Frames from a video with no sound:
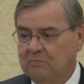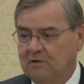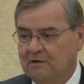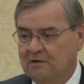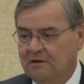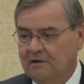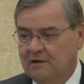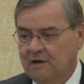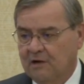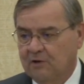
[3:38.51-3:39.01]
But
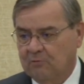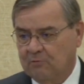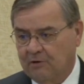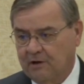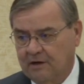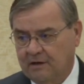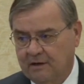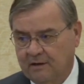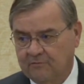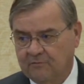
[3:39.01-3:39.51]
at any
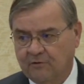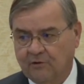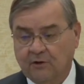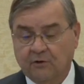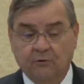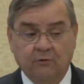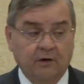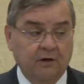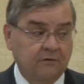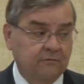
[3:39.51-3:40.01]
rate, I'm very
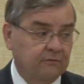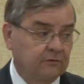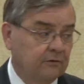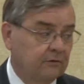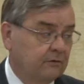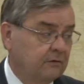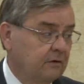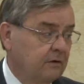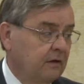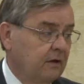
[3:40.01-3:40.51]

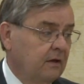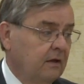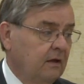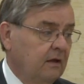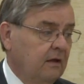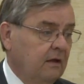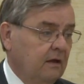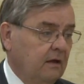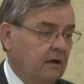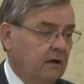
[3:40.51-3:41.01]
grateful
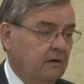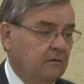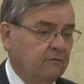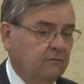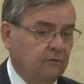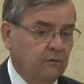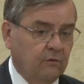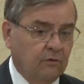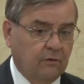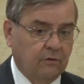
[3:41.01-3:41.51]
uh,
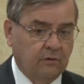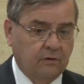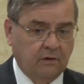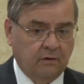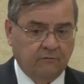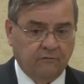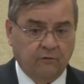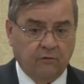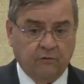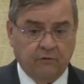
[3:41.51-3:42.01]
for,
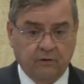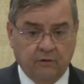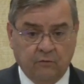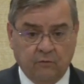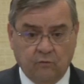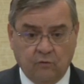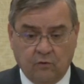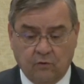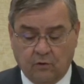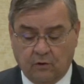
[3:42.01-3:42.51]
for the
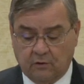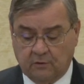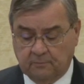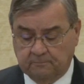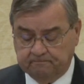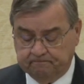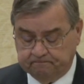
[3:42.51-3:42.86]
award.